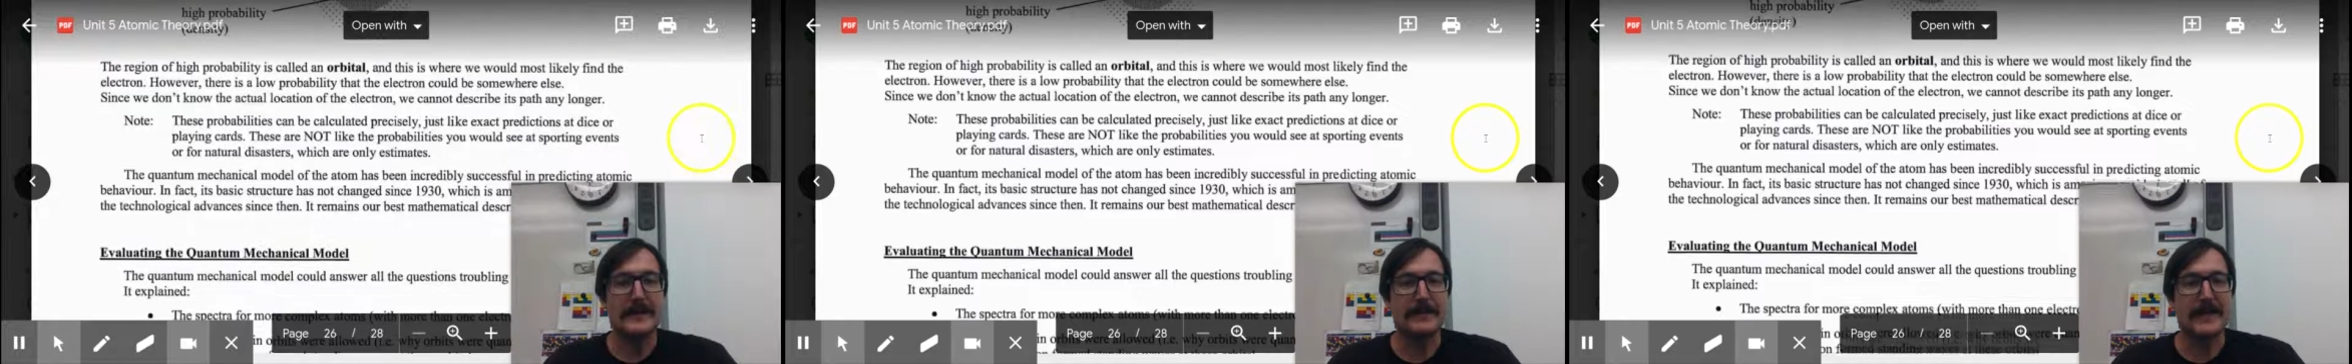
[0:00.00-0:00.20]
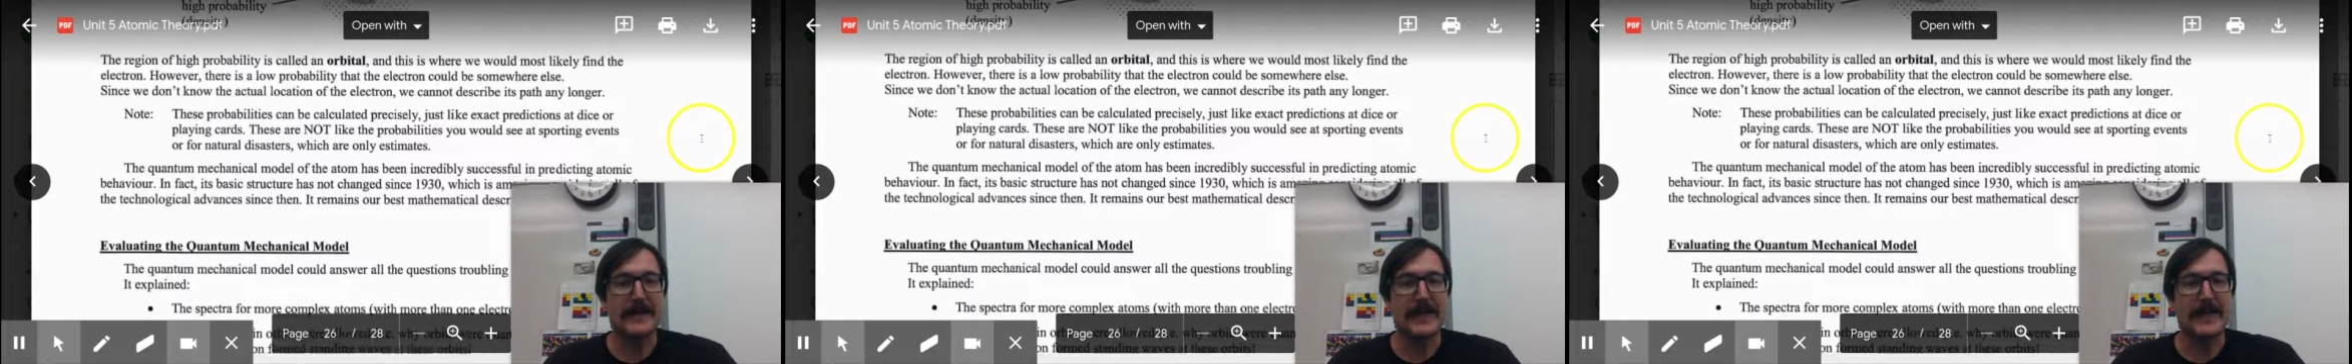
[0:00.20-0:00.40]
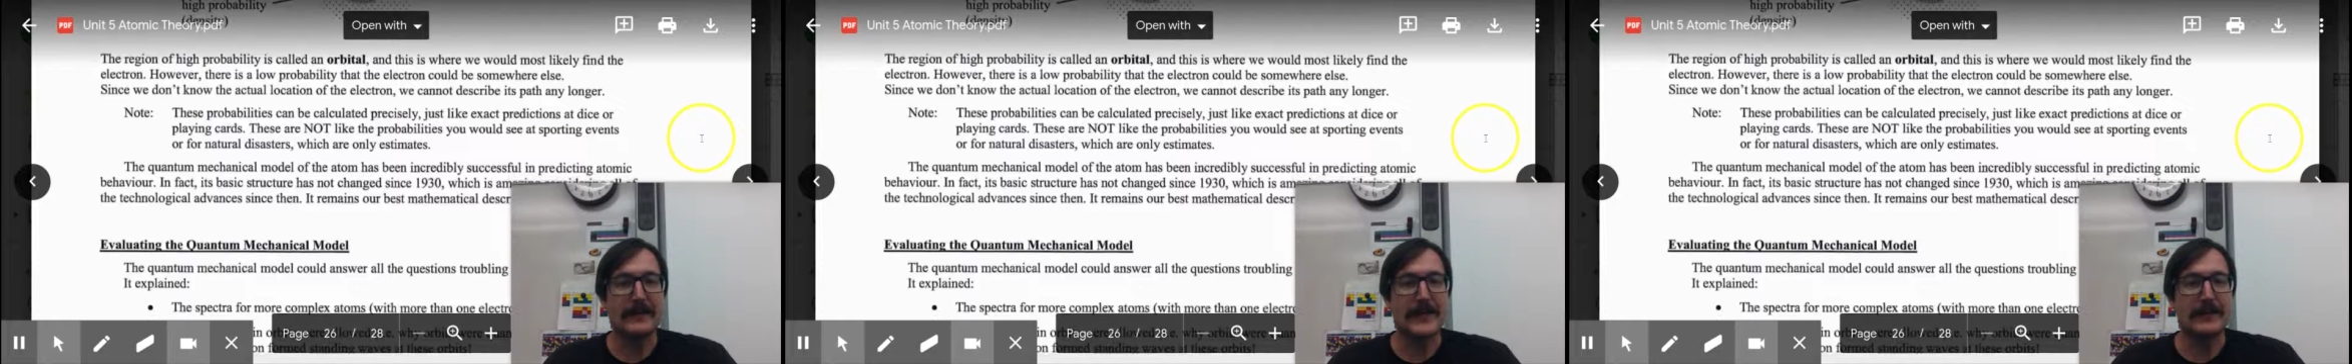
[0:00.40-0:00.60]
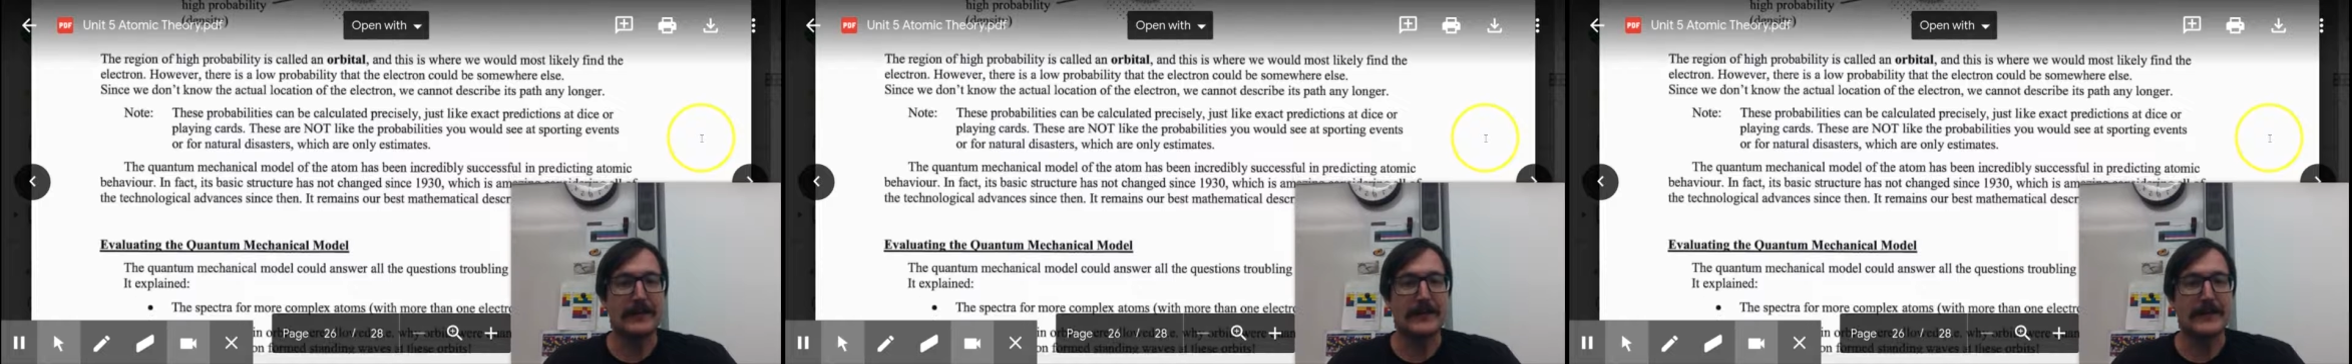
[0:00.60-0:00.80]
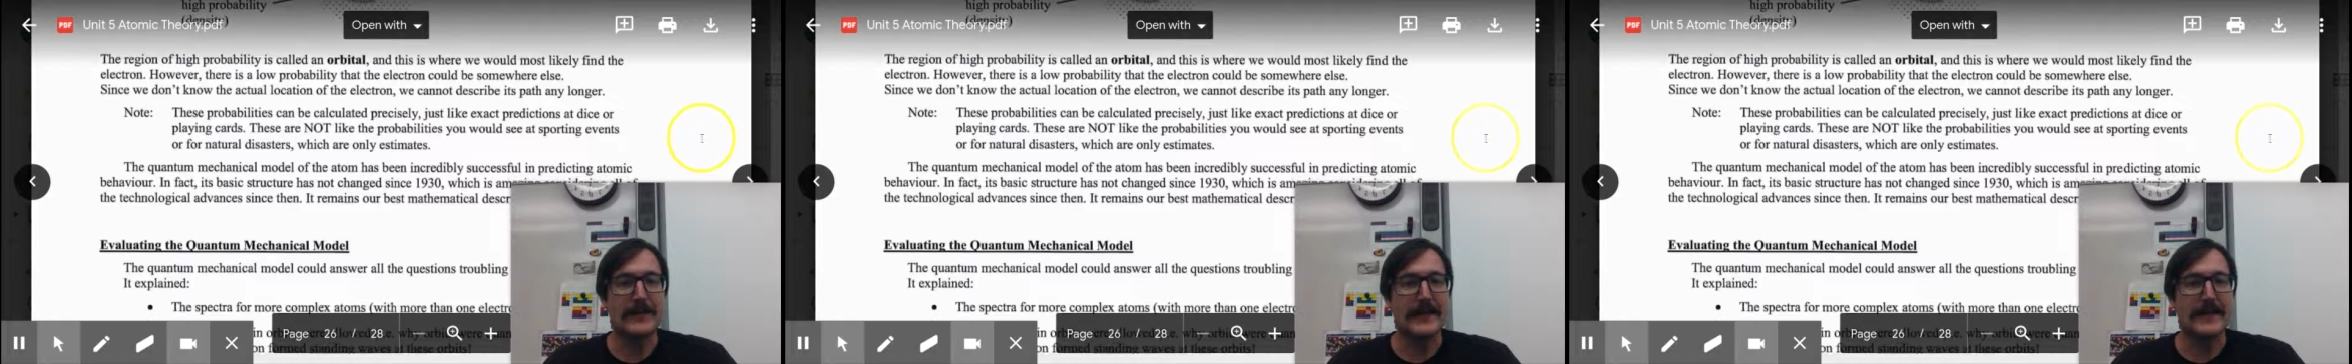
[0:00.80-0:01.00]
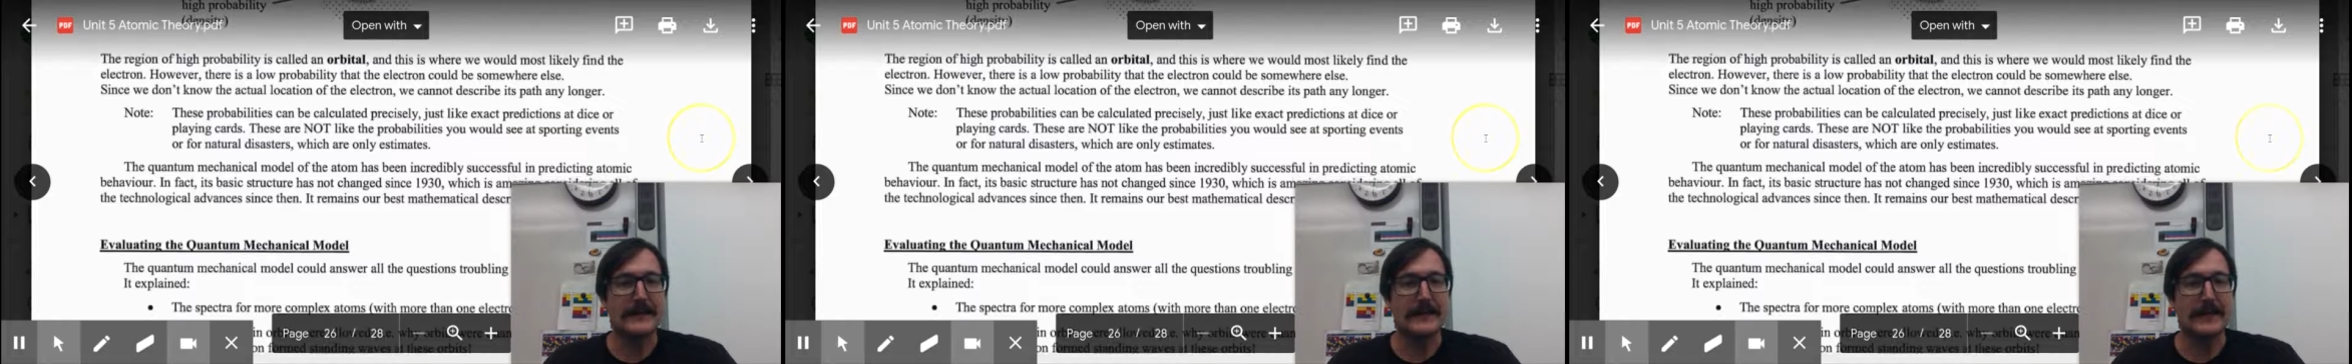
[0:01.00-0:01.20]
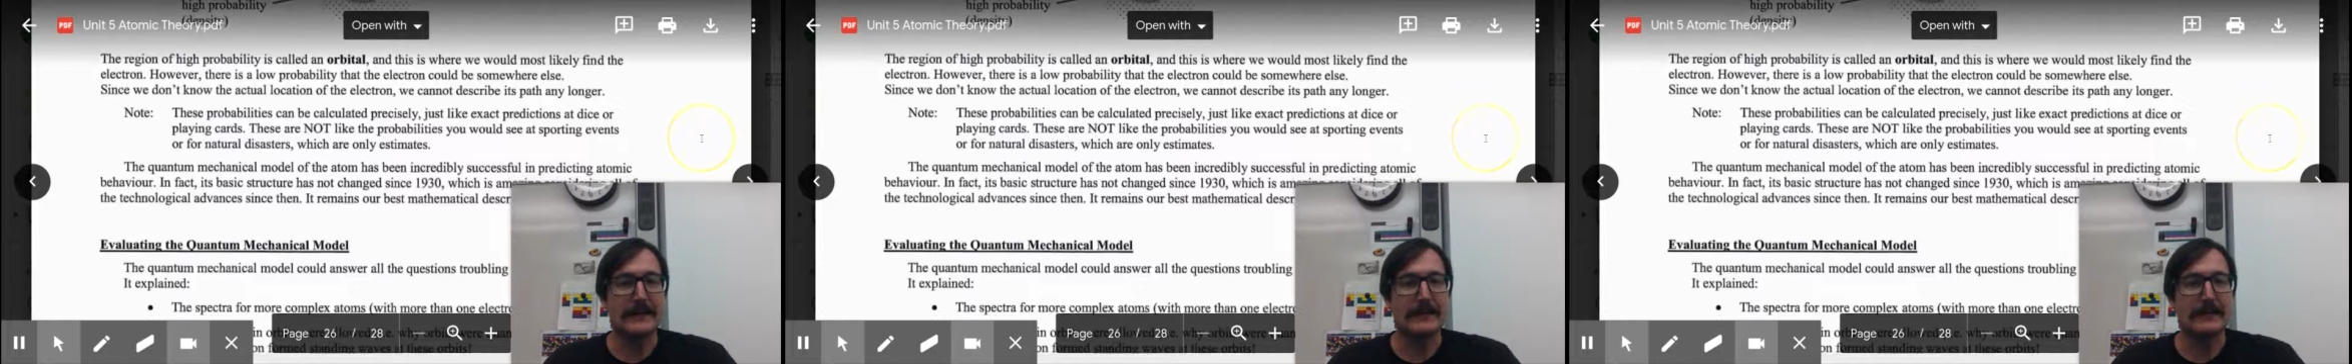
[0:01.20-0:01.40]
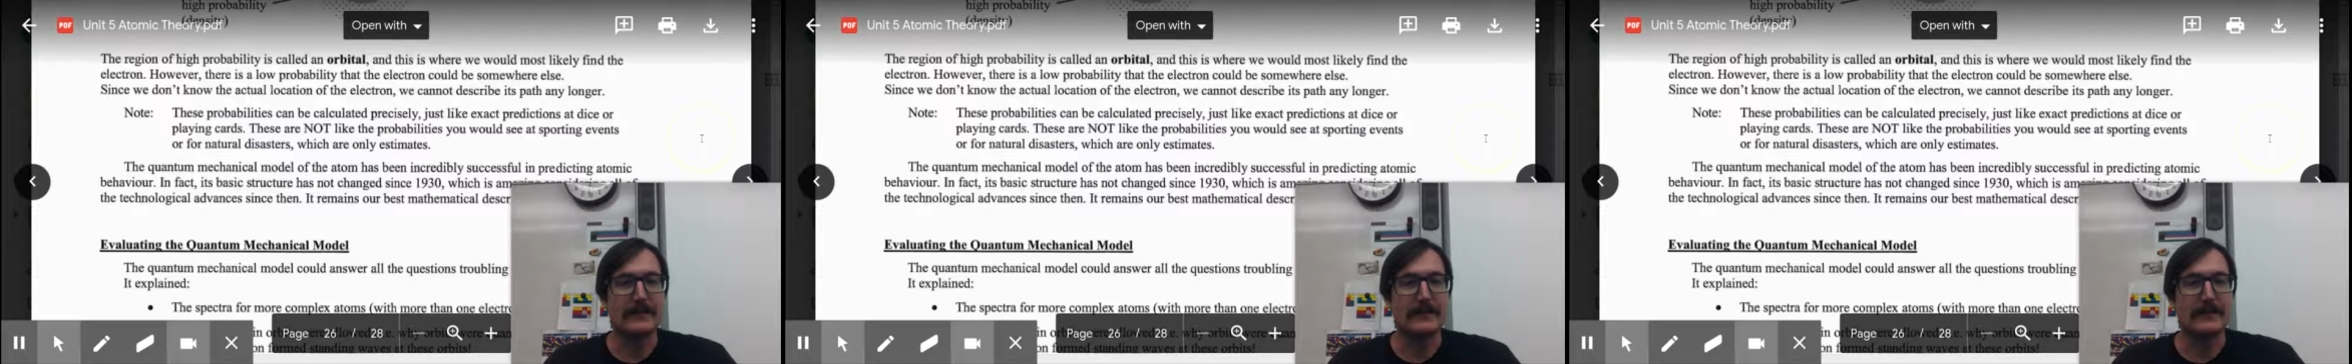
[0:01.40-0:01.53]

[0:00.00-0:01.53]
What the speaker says: can be calculated precisely,